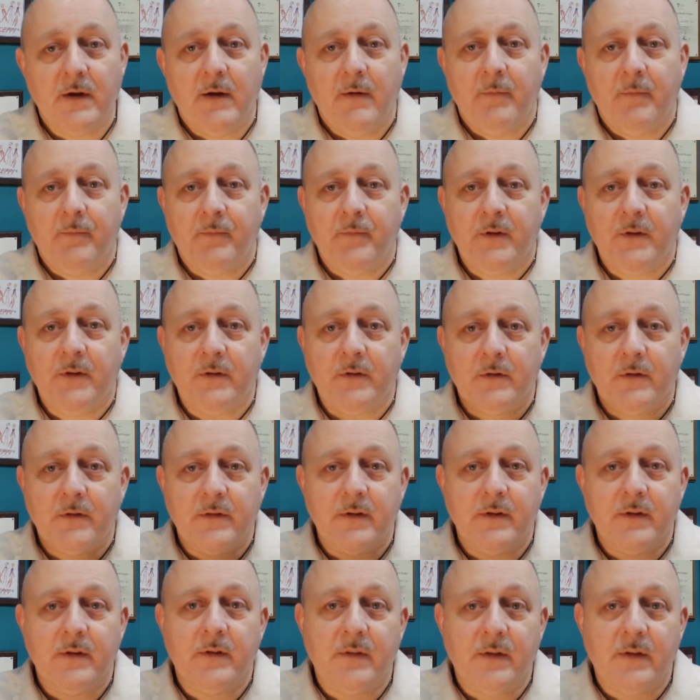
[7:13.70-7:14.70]
These are
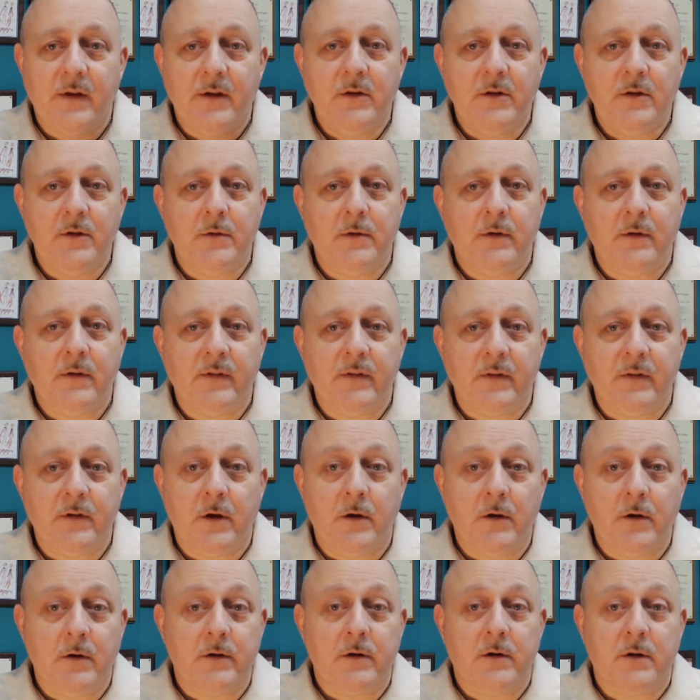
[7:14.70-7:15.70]
things that you as an
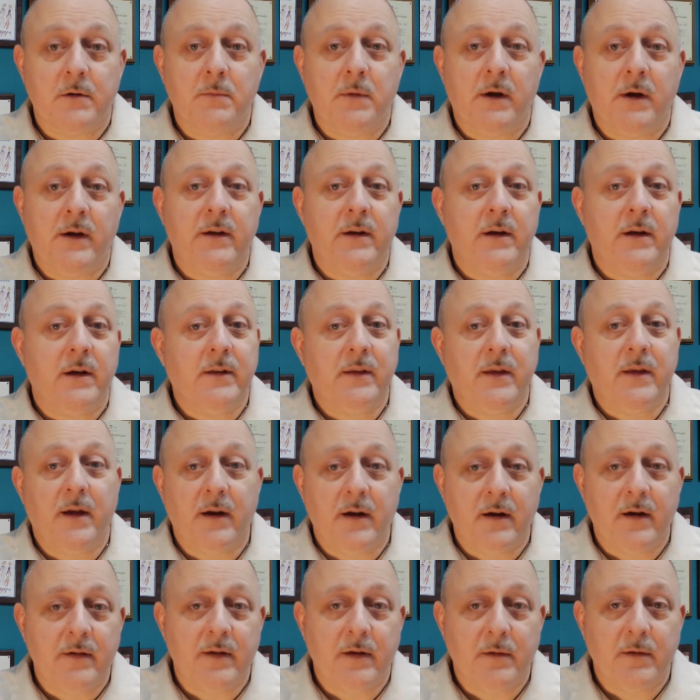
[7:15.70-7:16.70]
owner might not
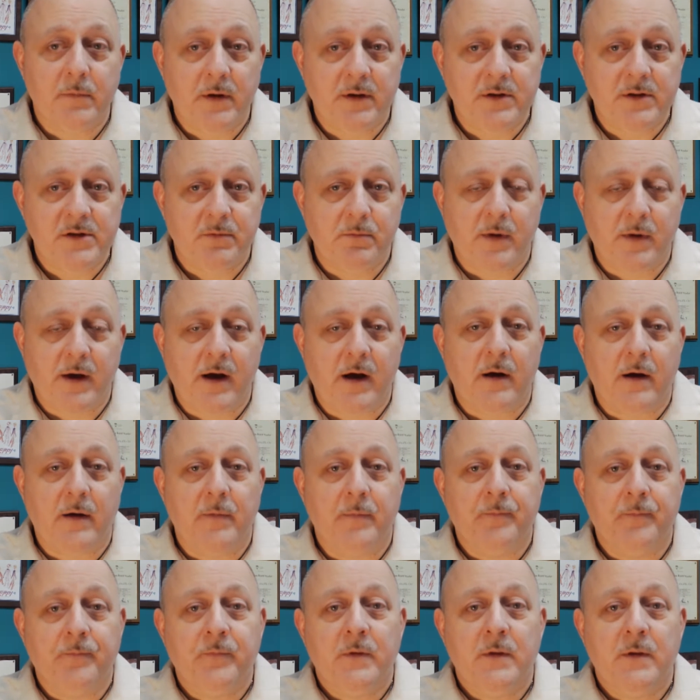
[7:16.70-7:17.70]
care that much about,
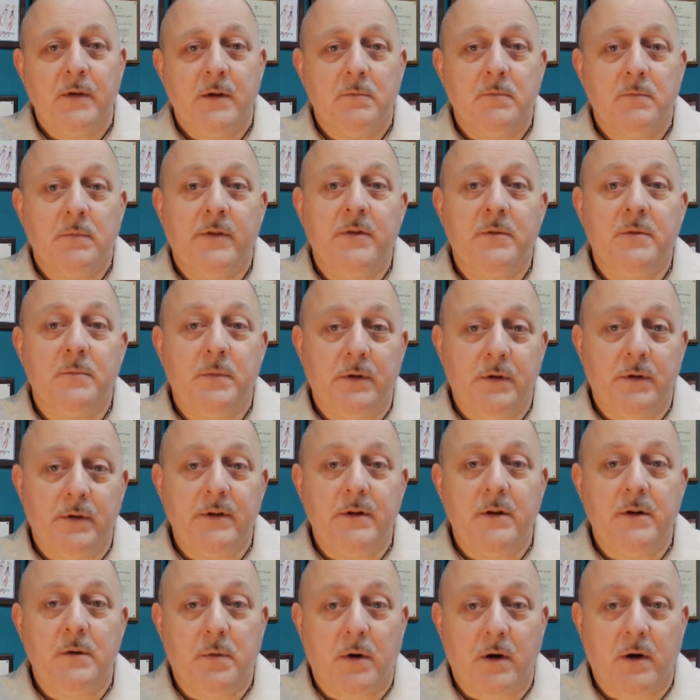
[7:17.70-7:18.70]
but the
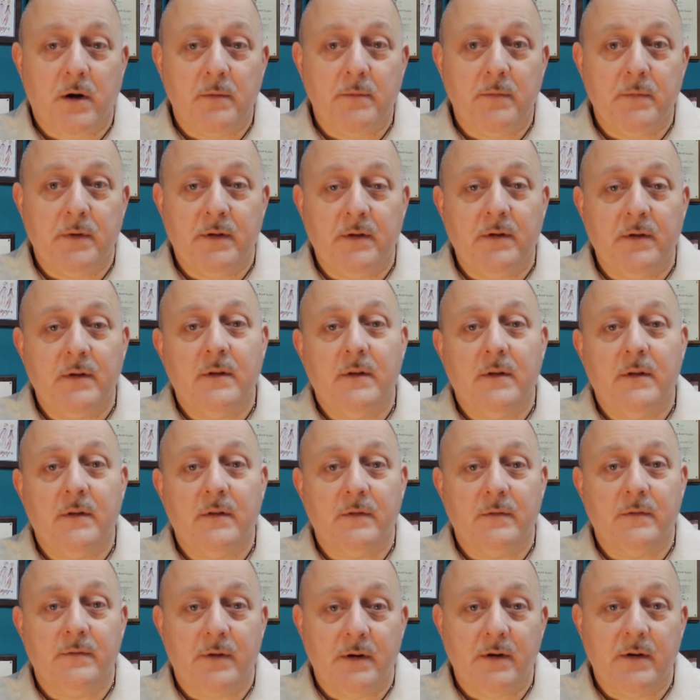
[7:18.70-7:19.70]
building department is
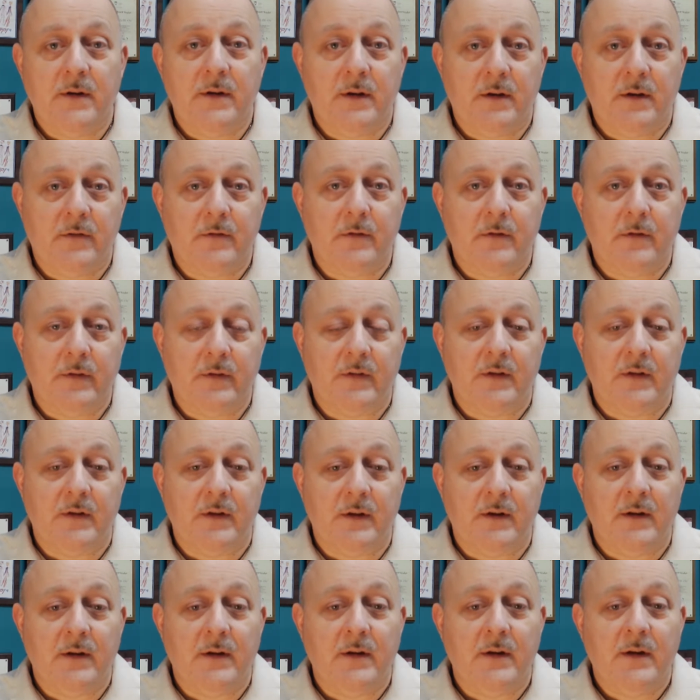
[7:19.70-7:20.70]
very interested
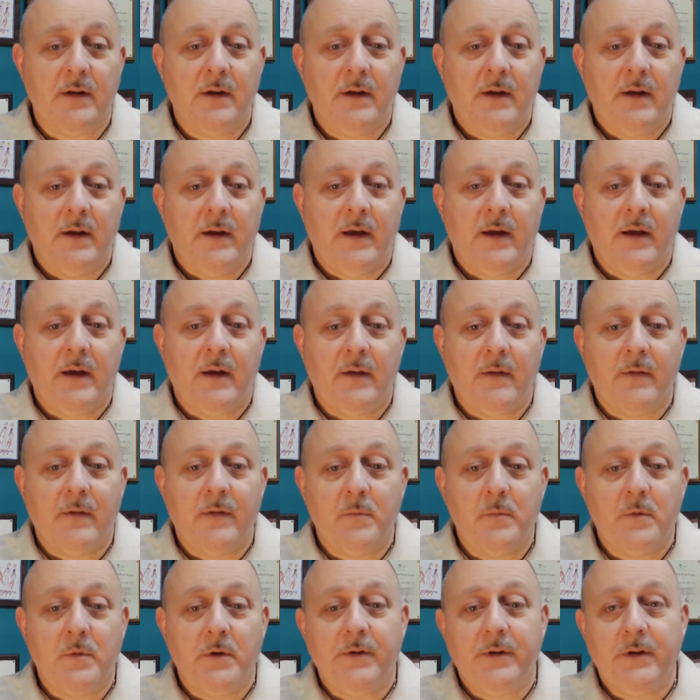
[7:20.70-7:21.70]
in it, and the
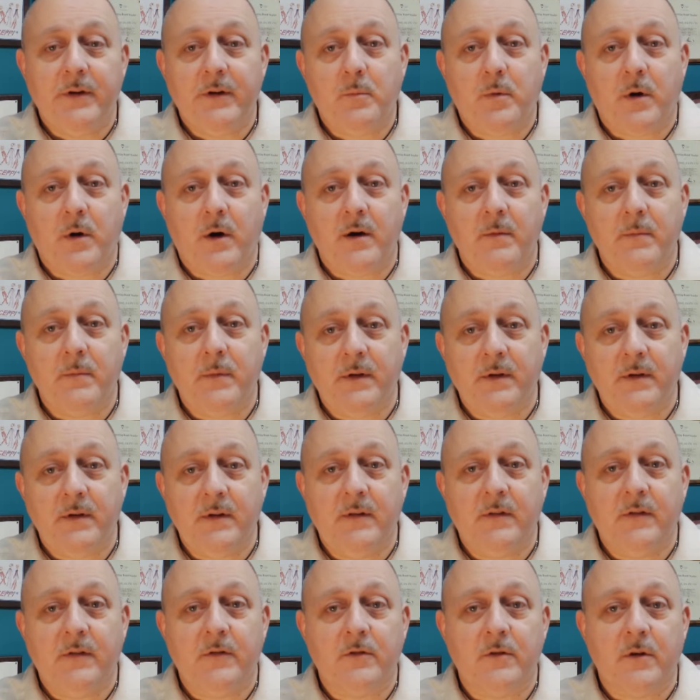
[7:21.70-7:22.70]
building department
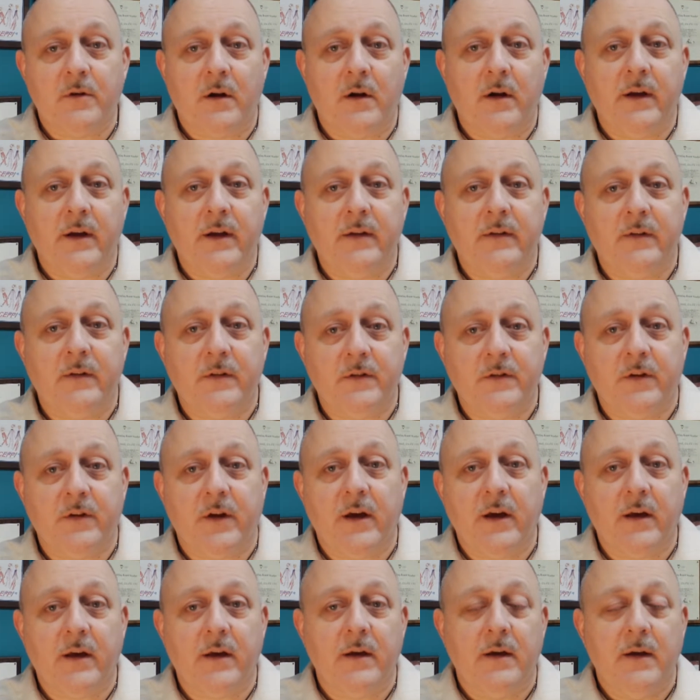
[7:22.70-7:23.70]
needs a drawing to
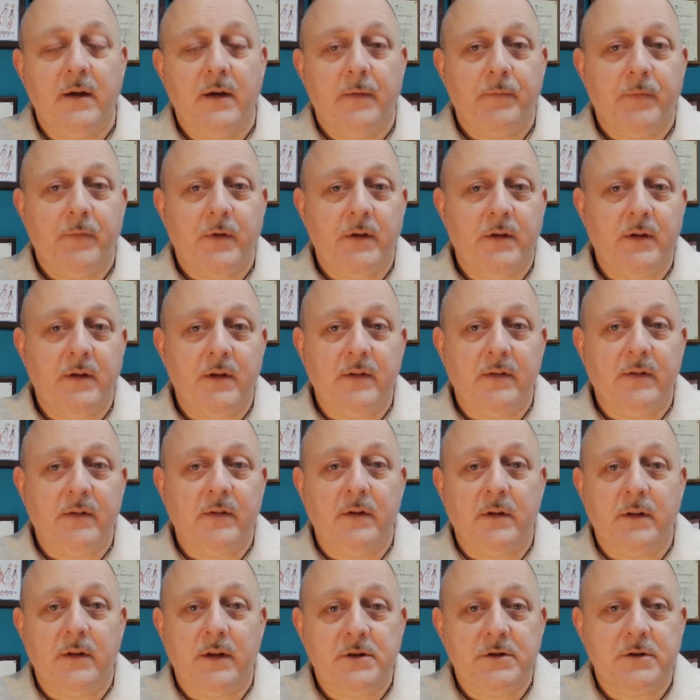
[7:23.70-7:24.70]
check against
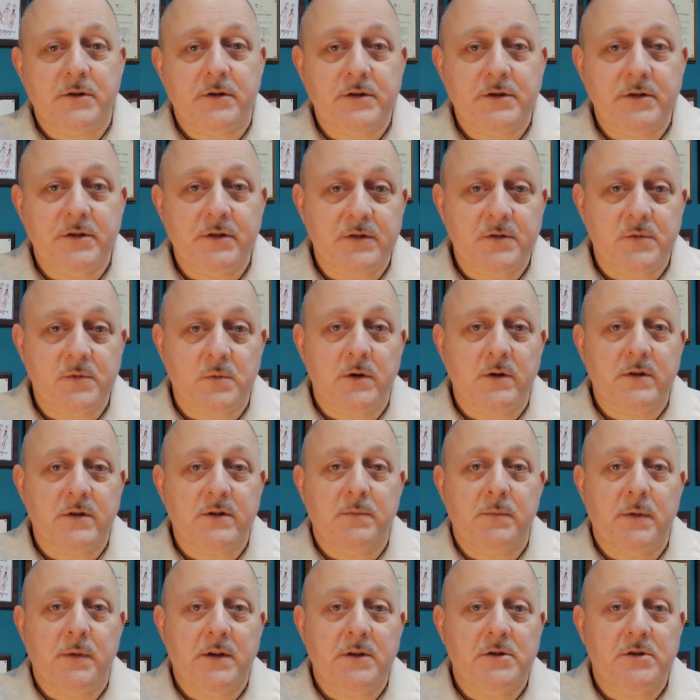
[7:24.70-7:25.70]
the electrician's work
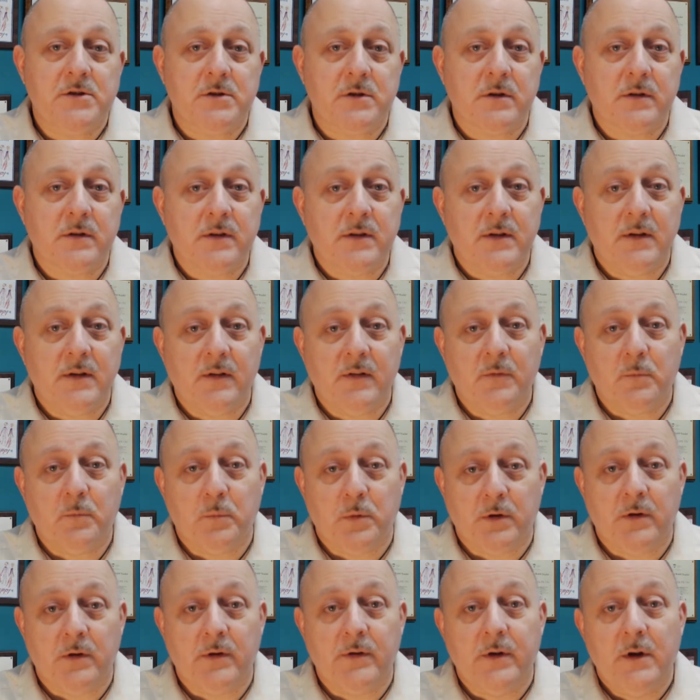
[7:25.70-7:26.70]
to make sure that he's
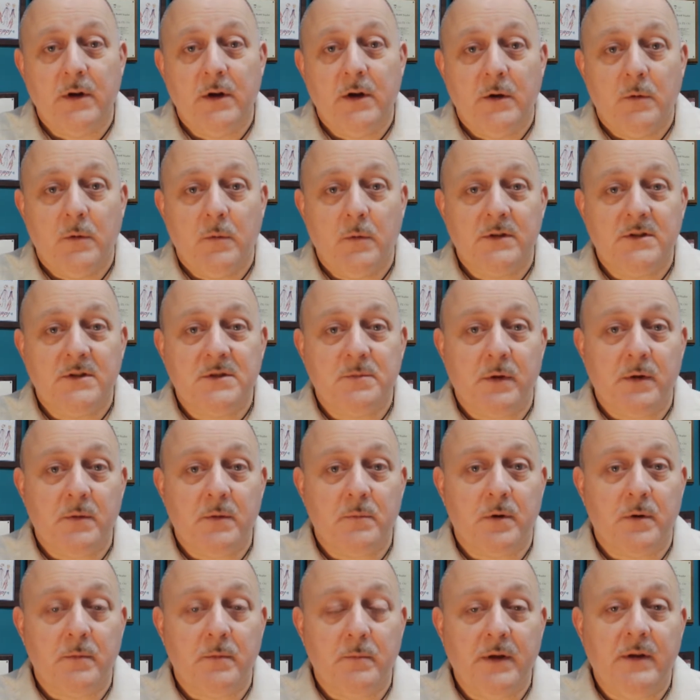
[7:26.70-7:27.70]
built what's been
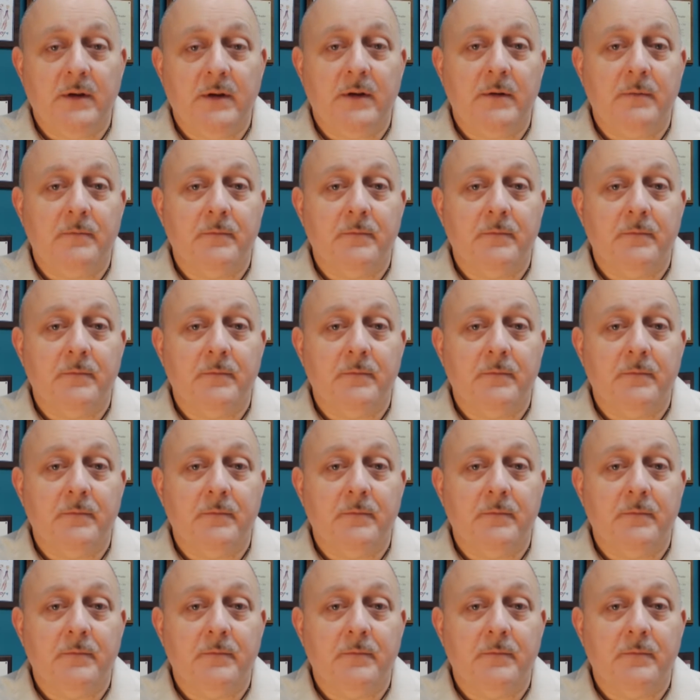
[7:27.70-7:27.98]
permitted.